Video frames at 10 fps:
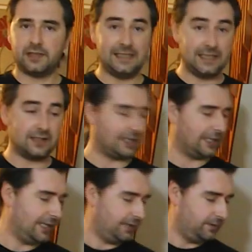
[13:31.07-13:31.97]
It is
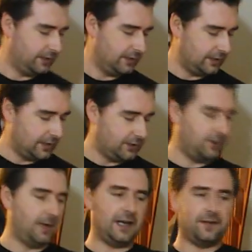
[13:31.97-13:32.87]
clear. I
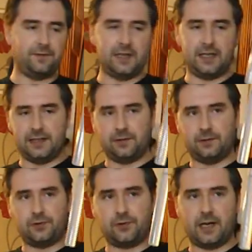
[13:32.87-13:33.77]
do have a
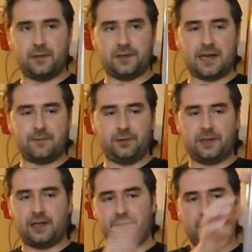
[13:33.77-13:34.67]
little trial sample
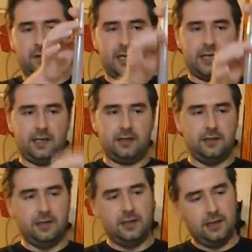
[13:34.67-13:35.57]
that I've got right here,
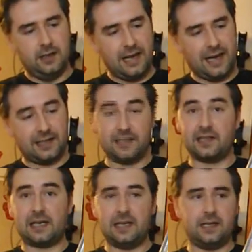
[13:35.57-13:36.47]
and it is
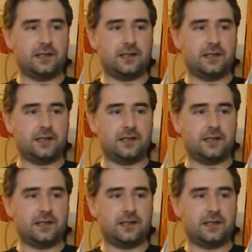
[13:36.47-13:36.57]
clear.